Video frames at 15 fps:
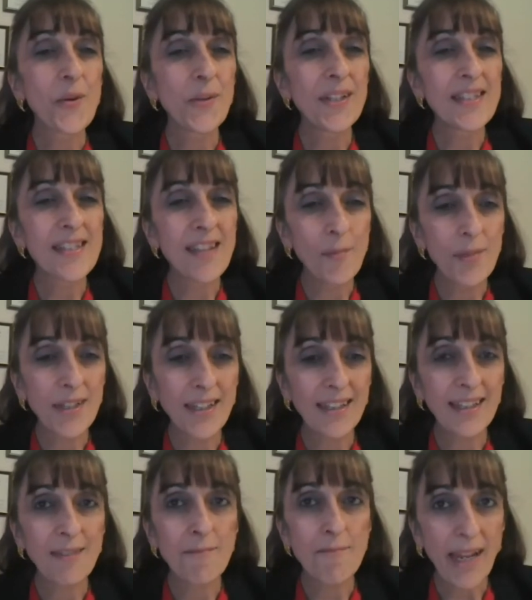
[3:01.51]
So, in summary,
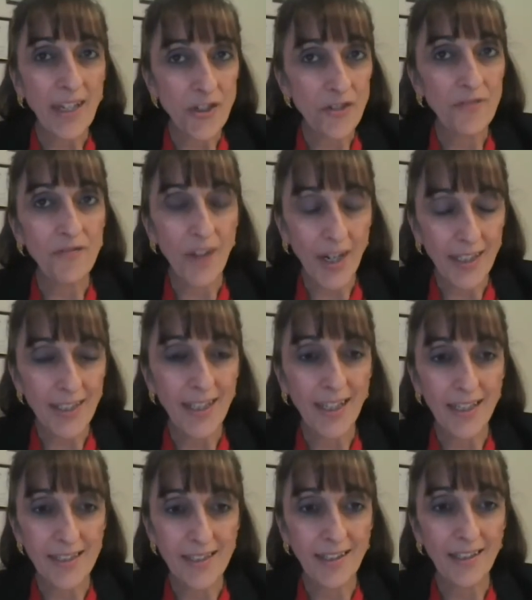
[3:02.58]
the major
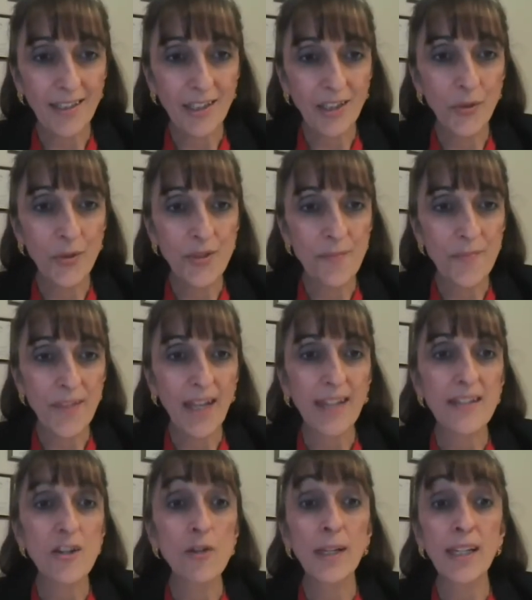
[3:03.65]
findings include
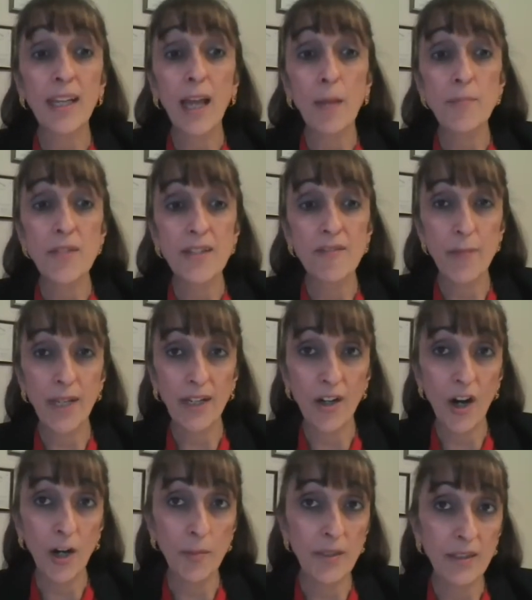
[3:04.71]
that omecamtiv
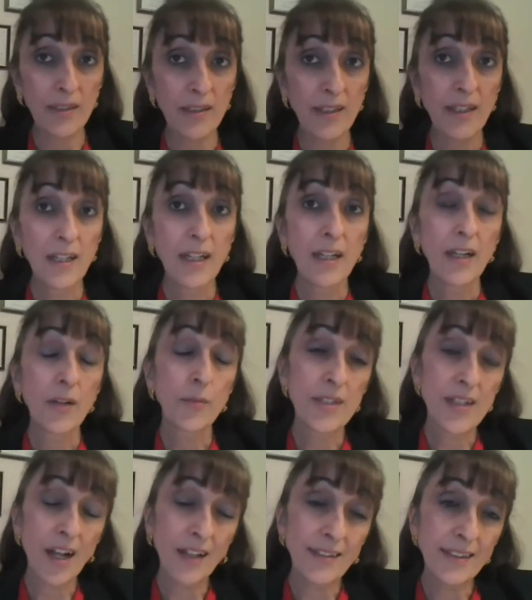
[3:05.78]
mecarbil
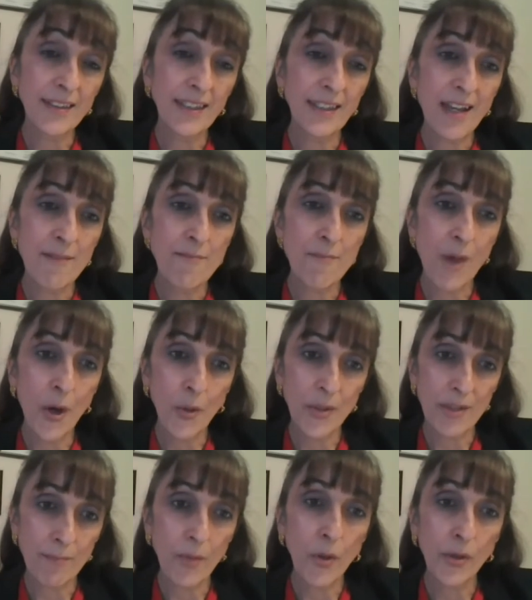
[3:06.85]
resulted in a
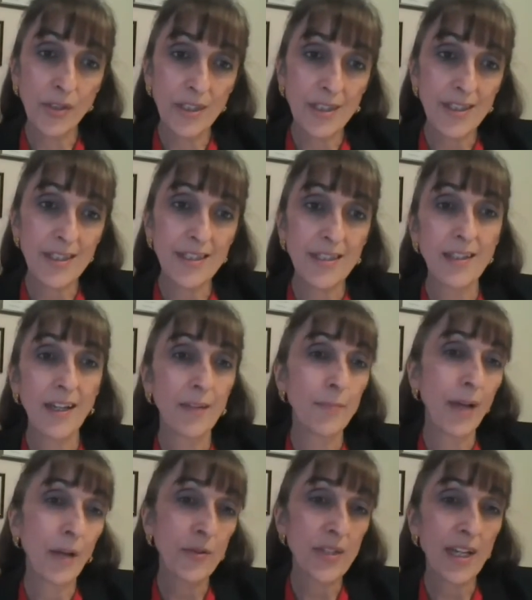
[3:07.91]
mod- modest,
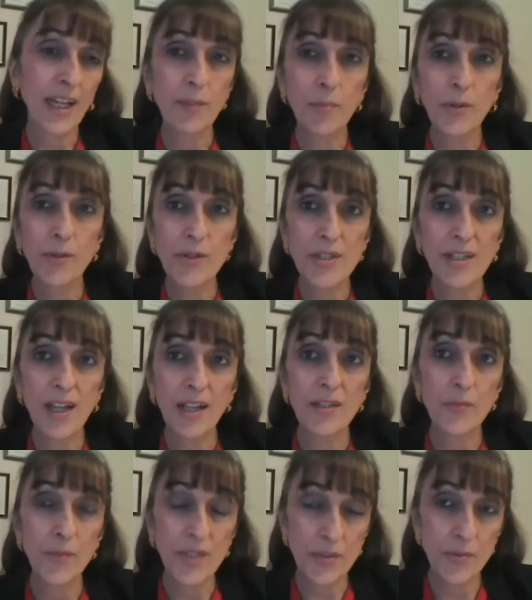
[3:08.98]
about 8%
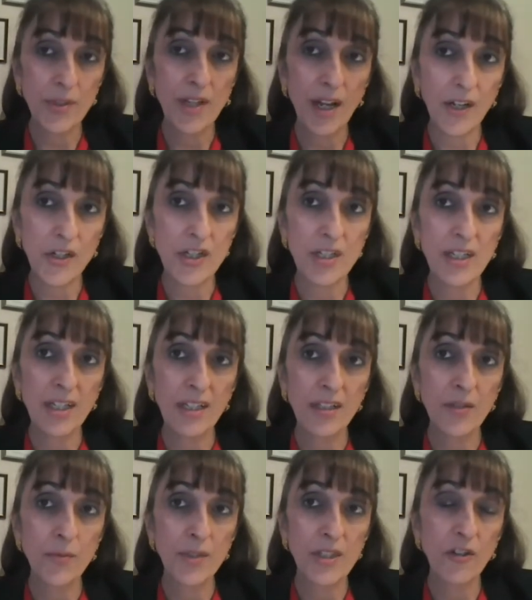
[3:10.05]
risk reduction in
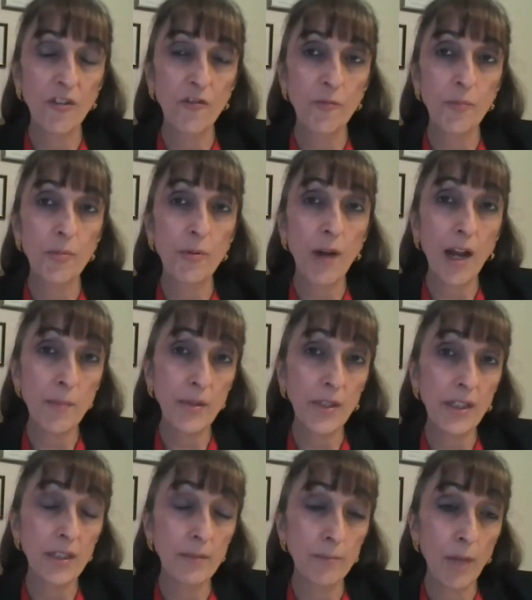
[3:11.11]
the risk of
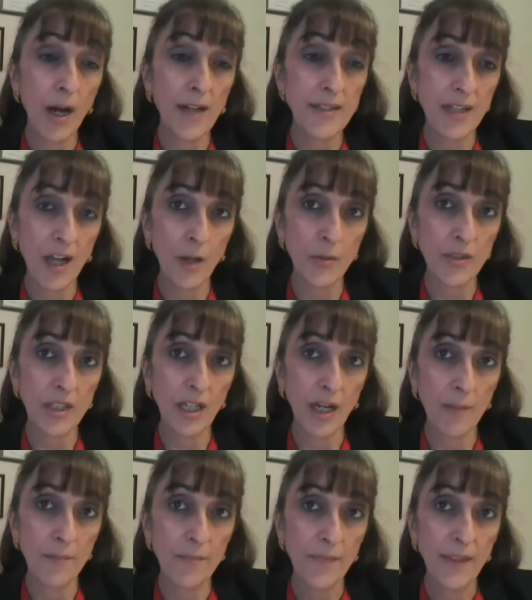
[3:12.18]
primary composite
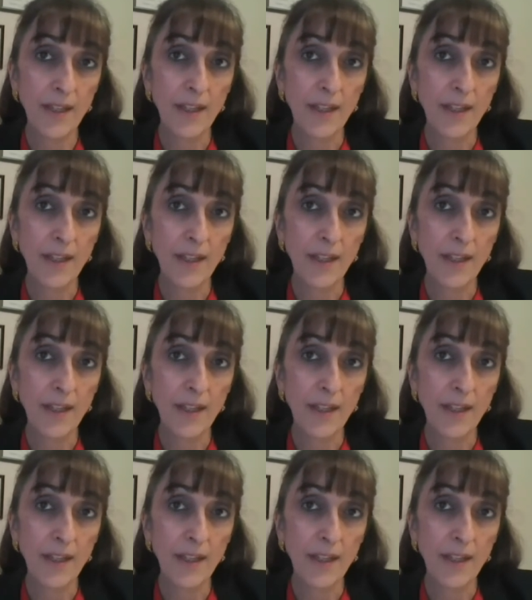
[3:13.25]
outcome,